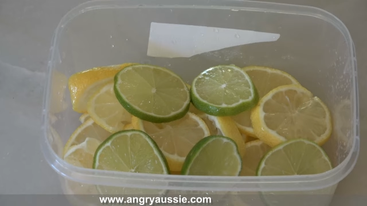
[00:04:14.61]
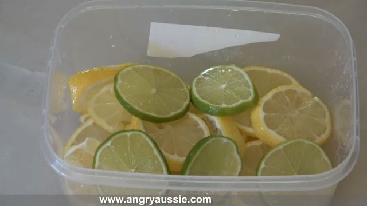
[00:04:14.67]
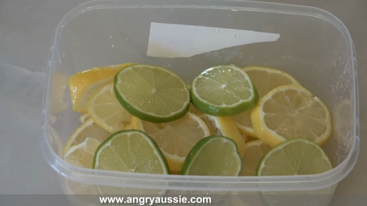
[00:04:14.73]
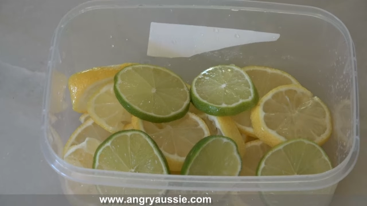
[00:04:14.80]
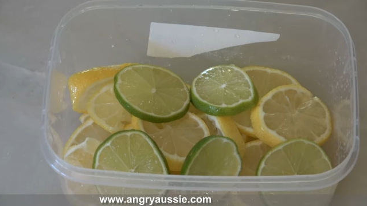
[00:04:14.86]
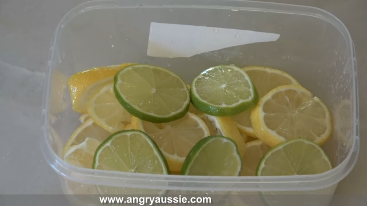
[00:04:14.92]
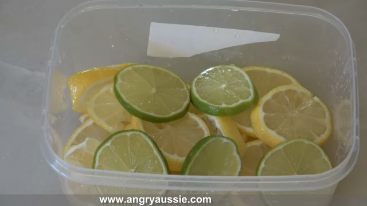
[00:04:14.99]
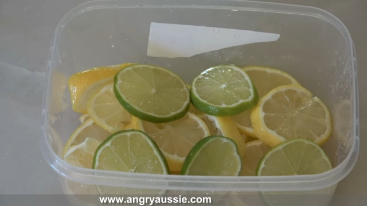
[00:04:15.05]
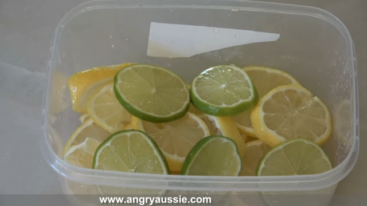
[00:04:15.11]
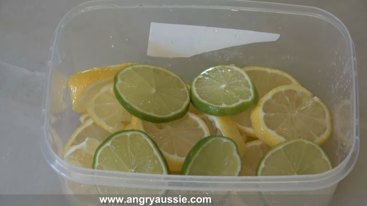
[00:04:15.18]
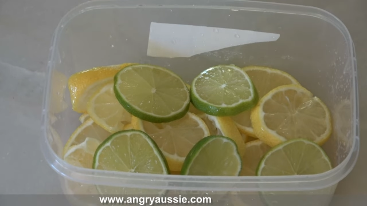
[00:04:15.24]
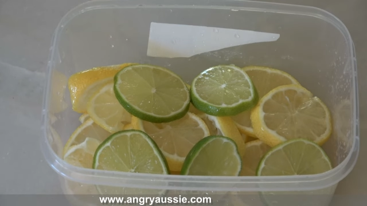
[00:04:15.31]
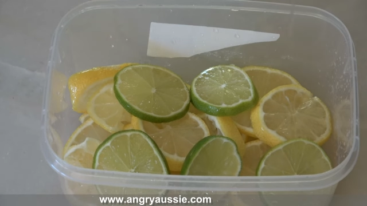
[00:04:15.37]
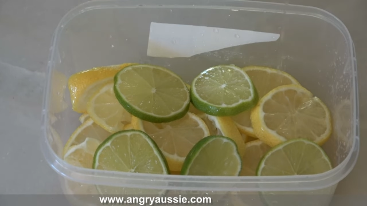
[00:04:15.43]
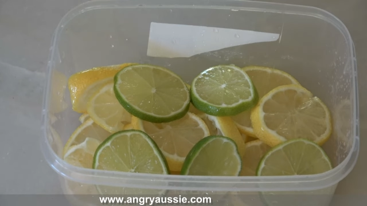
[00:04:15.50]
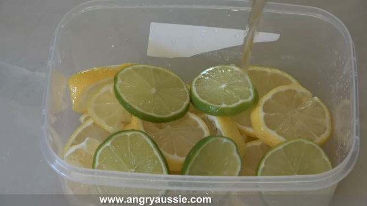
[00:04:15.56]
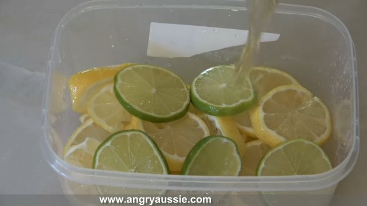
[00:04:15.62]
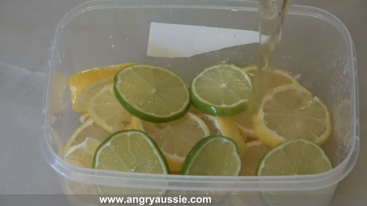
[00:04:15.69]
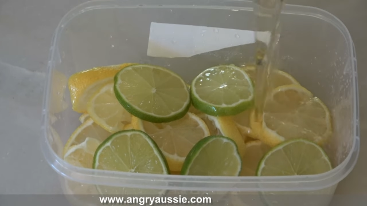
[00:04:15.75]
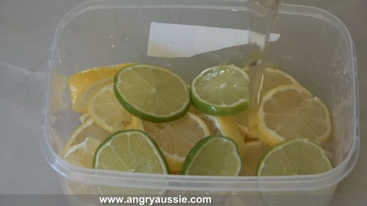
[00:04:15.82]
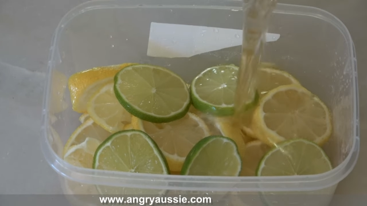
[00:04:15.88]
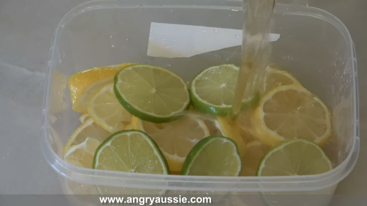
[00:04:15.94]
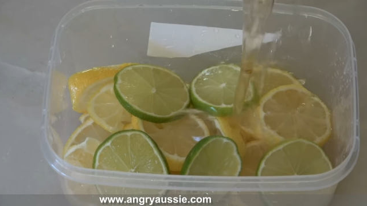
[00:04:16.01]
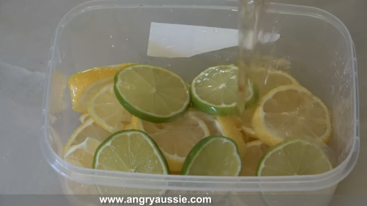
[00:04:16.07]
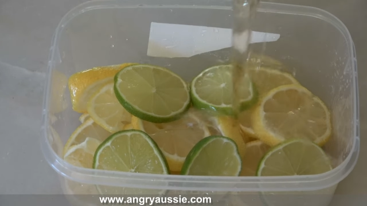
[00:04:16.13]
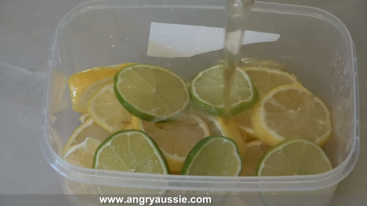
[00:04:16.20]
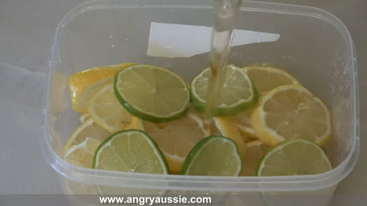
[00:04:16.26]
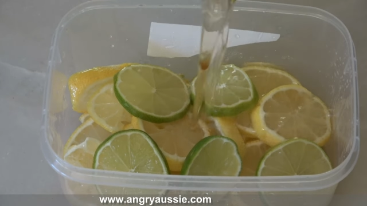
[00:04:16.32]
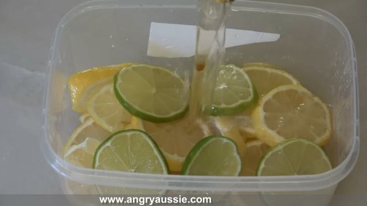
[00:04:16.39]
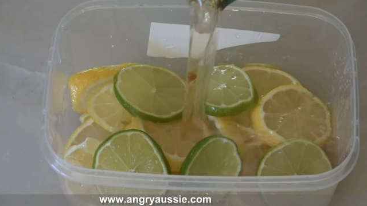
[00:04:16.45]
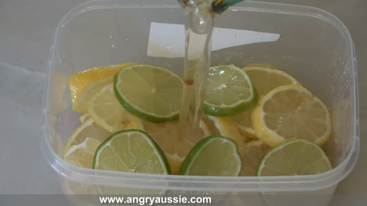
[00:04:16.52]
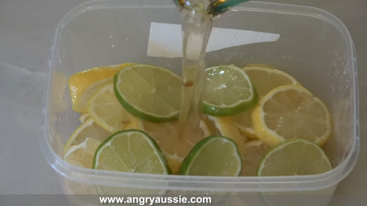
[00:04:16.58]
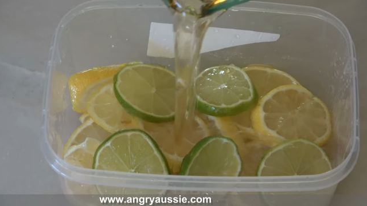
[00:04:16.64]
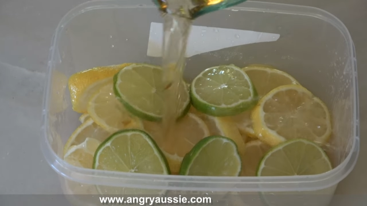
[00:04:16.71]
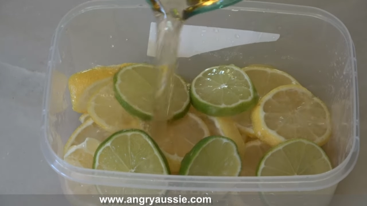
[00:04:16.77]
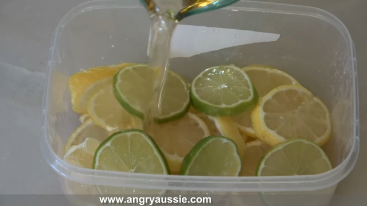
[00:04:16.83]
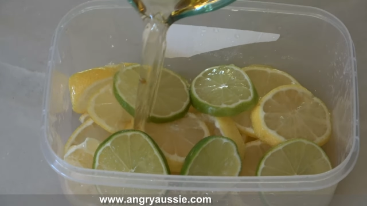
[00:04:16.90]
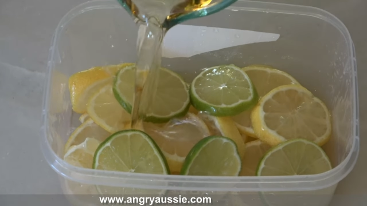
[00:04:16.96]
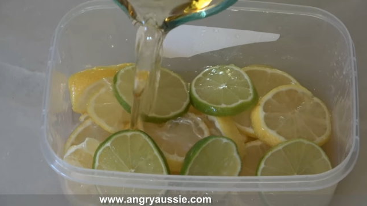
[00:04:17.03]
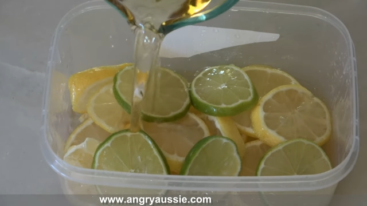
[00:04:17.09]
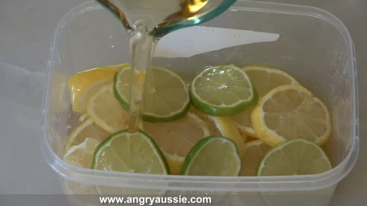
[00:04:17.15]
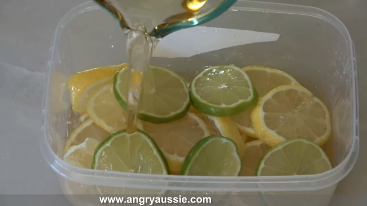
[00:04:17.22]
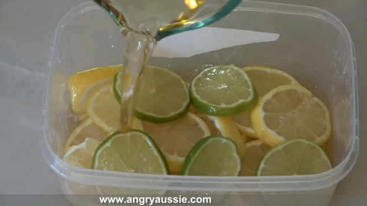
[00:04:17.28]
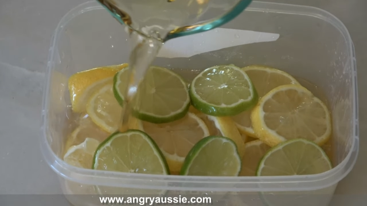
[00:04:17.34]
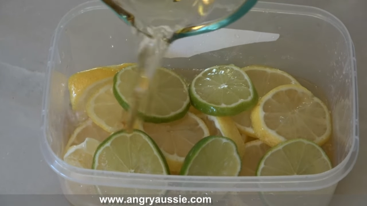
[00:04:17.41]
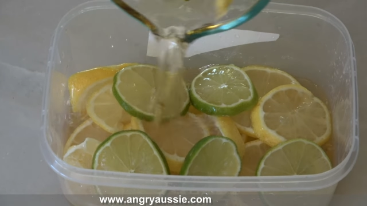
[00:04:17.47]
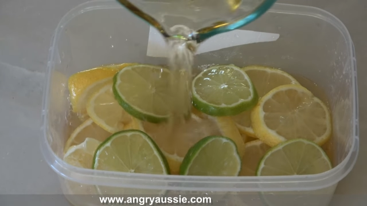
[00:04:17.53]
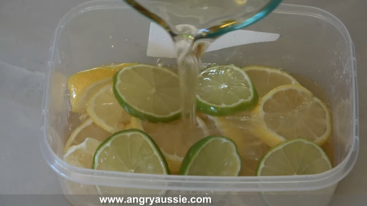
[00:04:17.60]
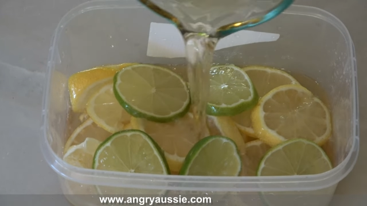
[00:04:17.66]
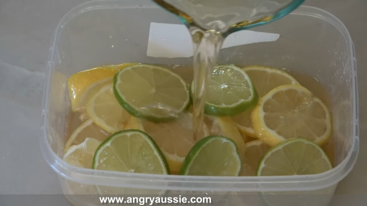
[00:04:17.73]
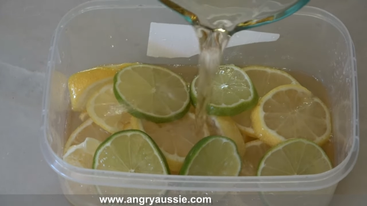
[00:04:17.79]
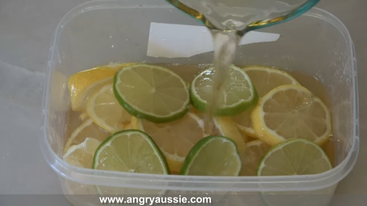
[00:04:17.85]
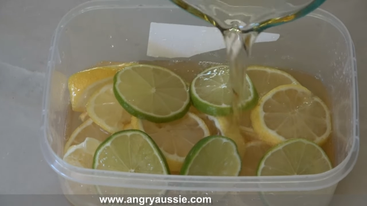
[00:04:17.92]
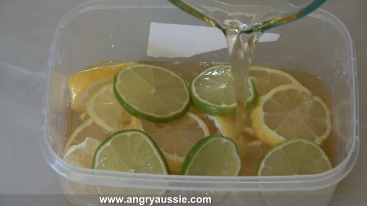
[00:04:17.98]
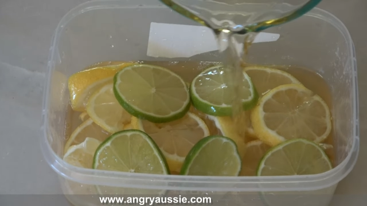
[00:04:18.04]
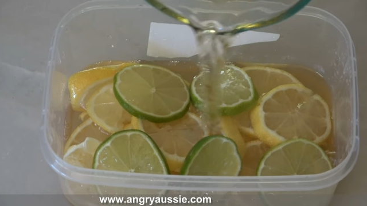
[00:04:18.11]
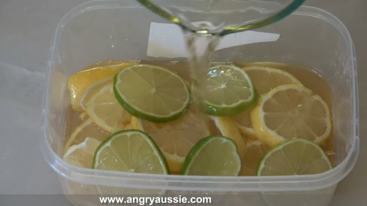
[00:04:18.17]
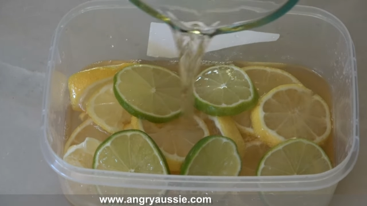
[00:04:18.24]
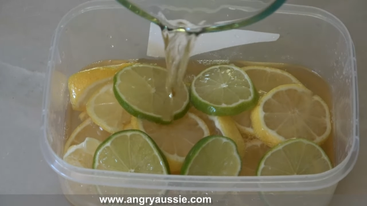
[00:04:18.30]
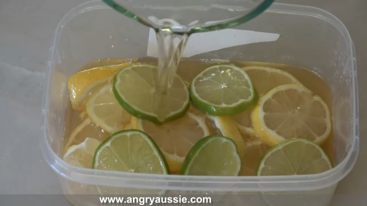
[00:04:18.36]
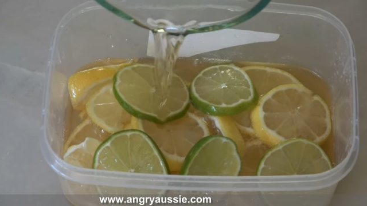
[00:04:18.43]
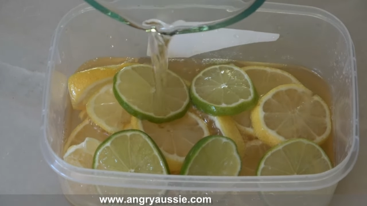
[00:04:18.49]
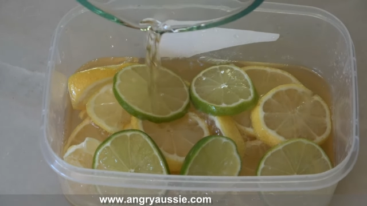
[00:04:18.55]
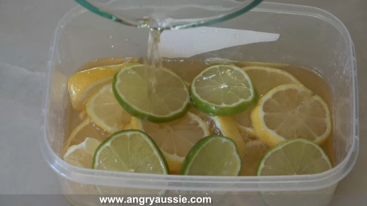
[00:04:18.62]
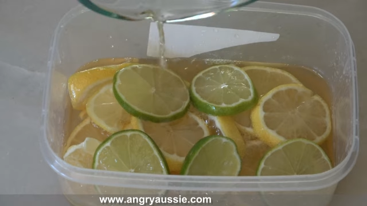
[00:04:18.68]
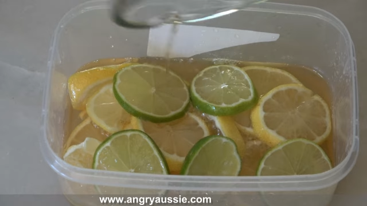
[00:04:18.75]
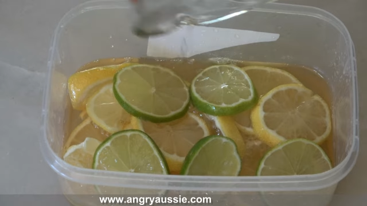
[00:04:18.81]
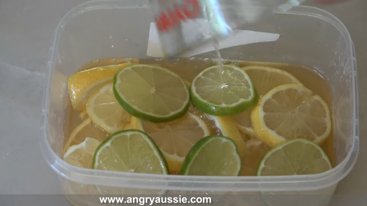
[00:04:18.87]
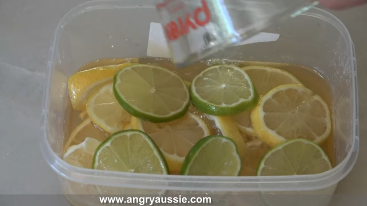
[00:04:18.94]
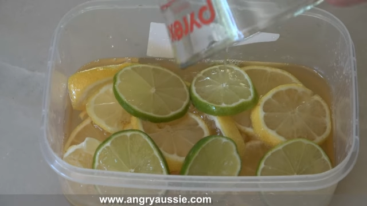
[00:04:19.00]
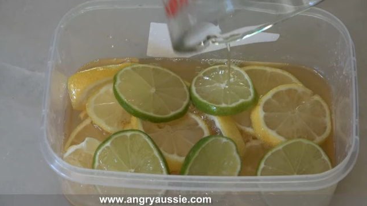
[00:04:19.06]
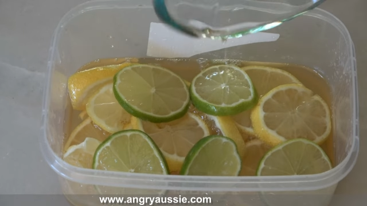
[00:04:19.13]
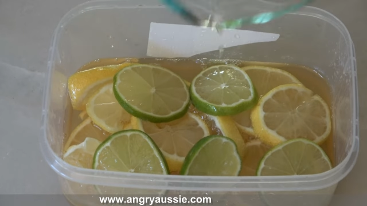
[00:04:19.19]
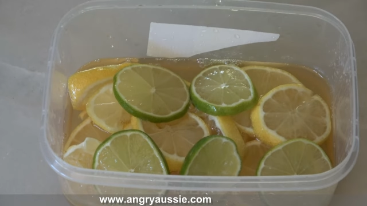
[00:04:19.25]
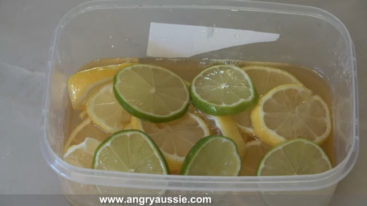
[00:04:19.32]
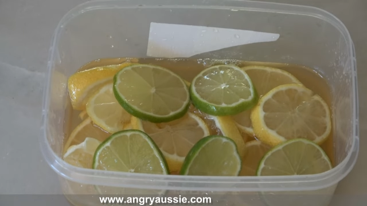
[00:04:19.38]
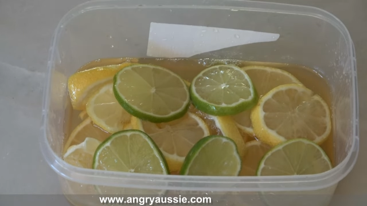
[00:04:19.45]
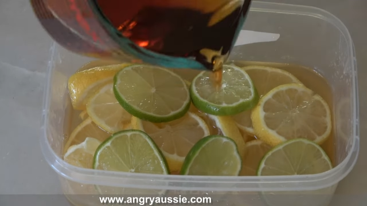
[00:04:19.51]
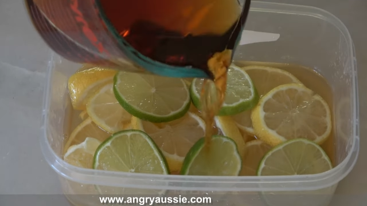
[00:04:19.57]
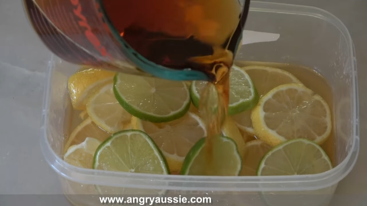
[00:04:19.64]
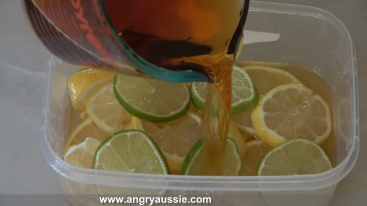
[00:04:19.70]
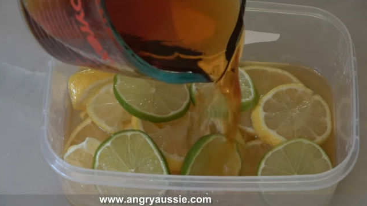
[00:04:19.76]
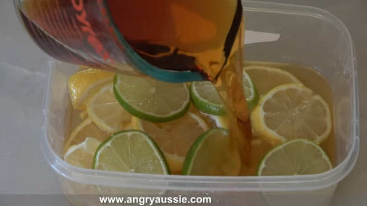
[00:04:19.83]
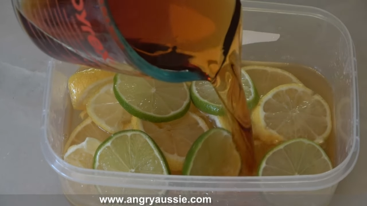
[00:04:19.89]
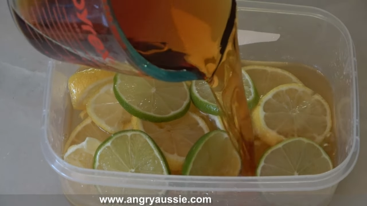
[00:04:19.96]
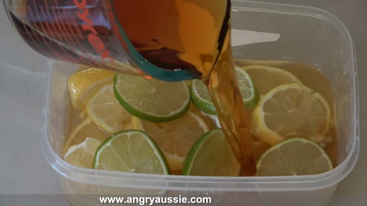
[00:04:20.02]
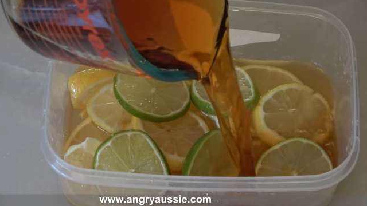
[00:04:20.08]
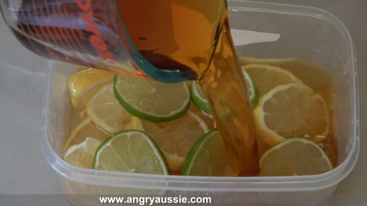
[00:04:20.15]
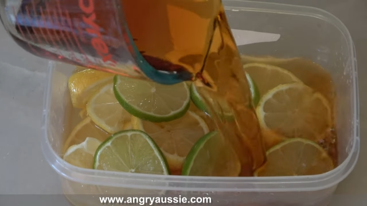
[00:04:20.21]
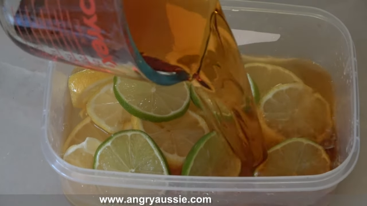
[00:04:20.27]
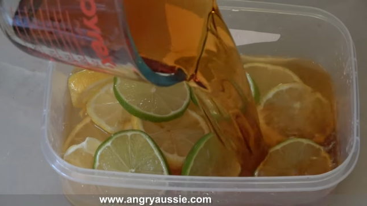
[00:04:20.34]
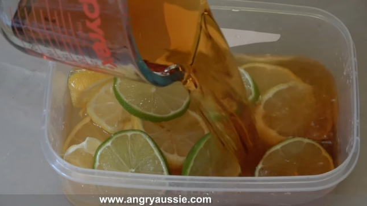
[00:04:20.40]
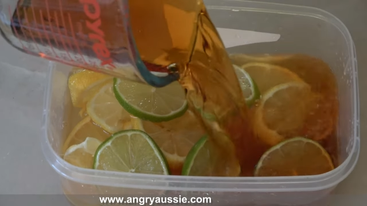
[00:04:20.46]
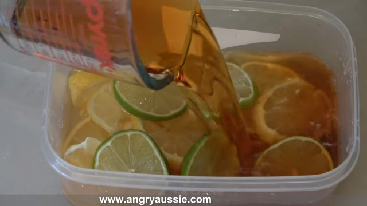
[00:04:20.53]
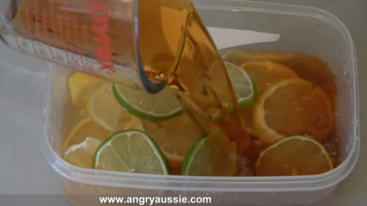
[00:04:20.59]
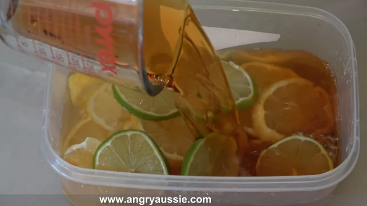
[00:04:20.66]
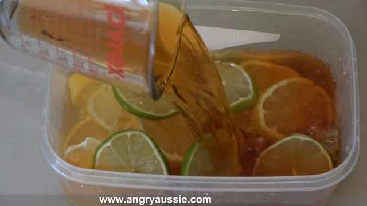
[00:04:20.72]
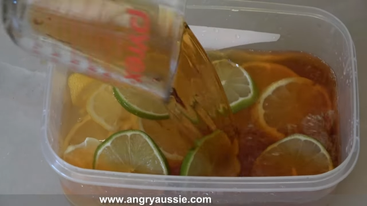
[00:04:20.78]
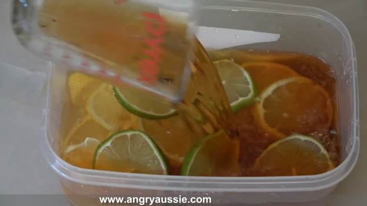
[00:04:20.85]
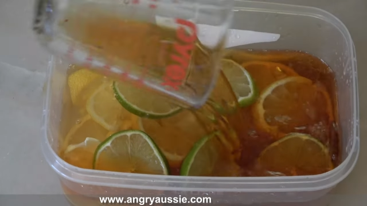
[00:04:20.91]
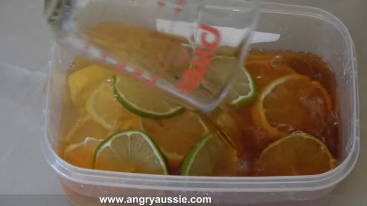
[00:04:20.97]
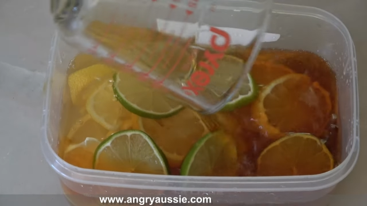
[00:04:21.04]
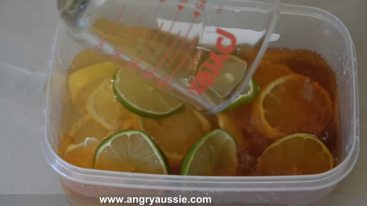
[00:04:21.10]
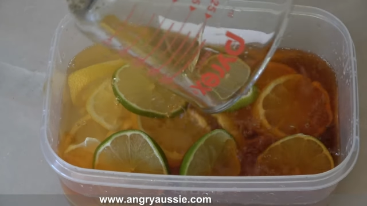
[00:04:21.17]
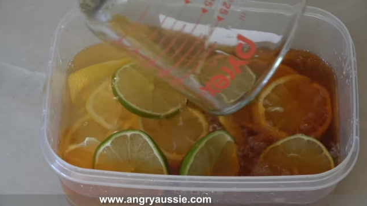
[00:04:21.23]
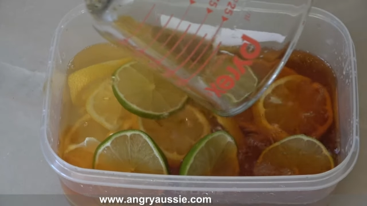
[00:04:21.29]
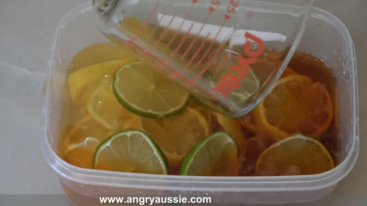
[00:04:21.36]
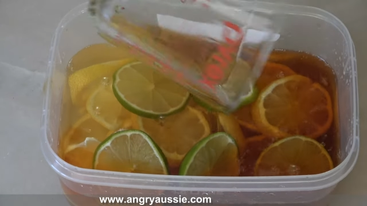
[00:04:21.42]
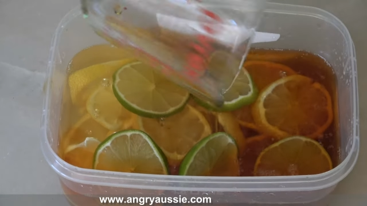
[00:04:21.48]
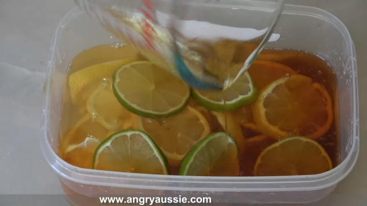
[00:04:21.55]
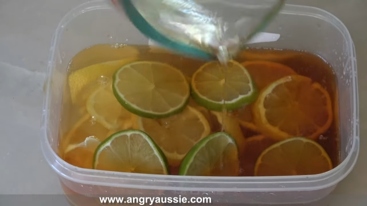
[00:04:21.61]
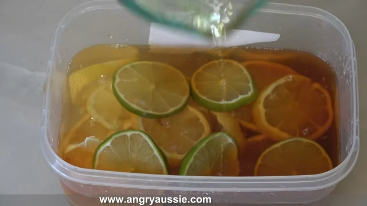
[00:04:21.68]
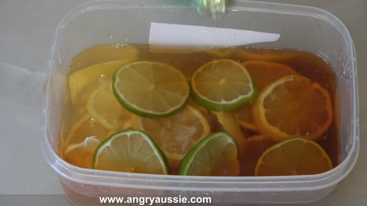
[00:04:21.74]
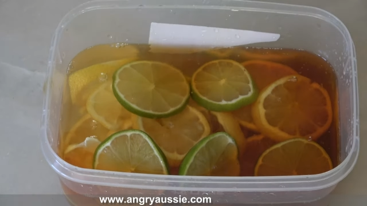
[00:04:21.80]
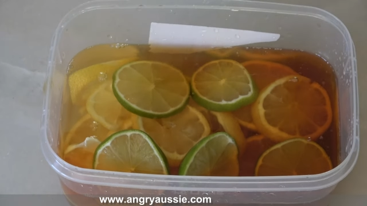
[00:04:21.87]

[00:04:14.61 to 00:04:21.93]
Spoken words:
[unreadable: no face in view]